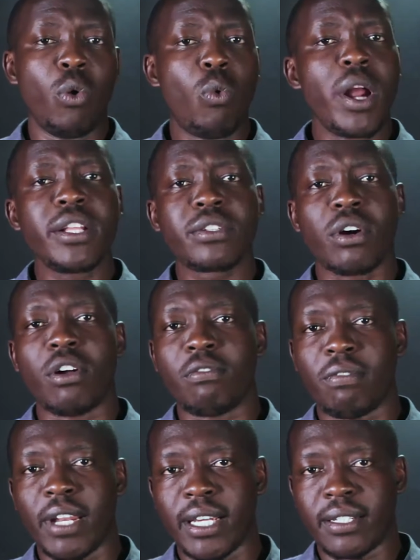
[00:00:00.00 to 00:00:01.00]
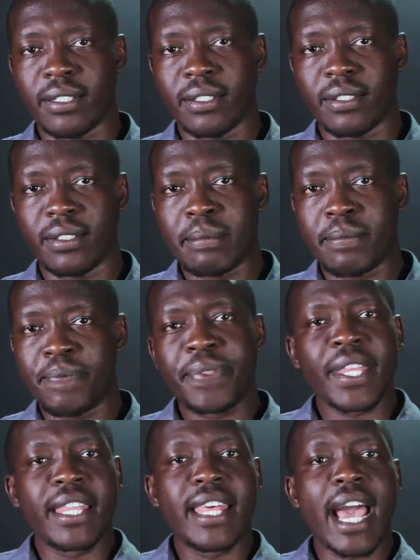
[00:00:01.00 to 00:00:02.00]
What is conflict?
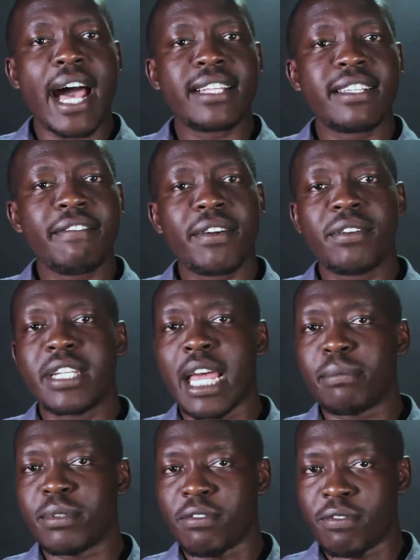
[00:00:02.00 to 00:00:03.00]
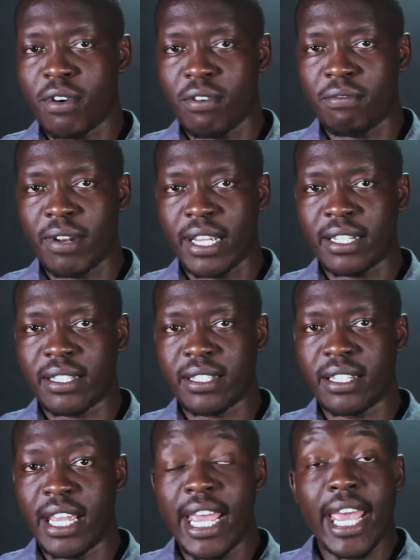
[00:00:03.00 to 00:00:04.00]
There are several types of
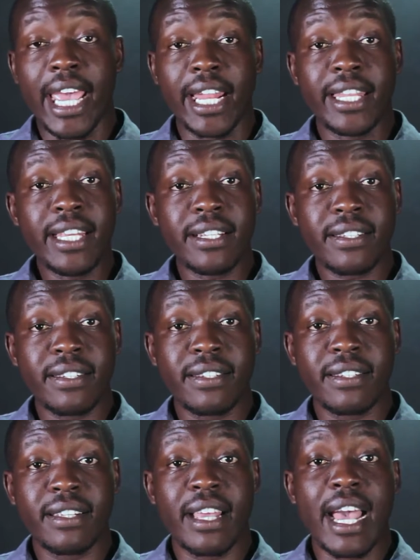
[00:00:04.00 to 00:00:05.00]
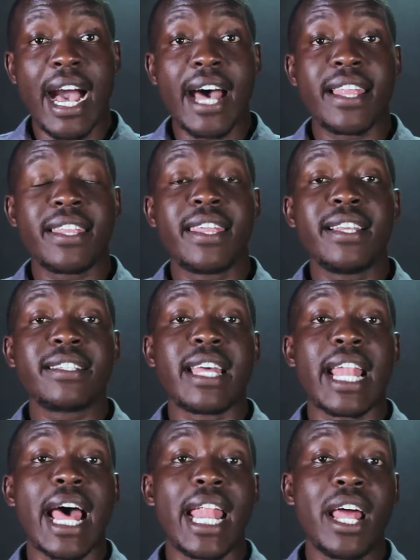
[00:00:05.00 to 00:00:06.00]
conflicts, and these are the things
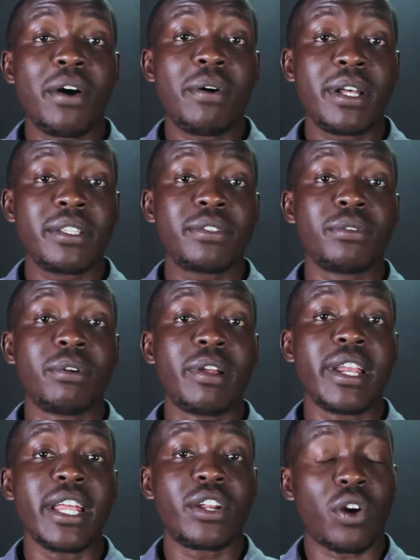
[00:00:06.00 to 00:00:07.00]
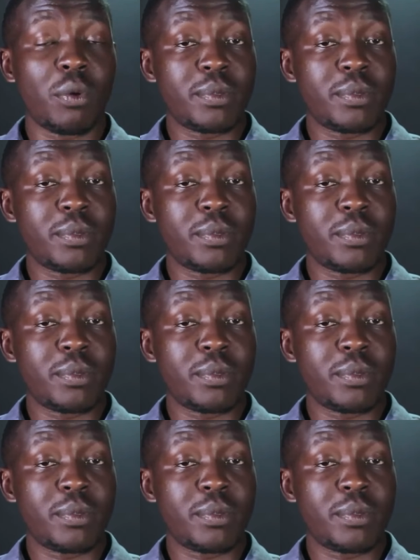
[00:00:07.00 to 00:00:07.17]
that allow us to create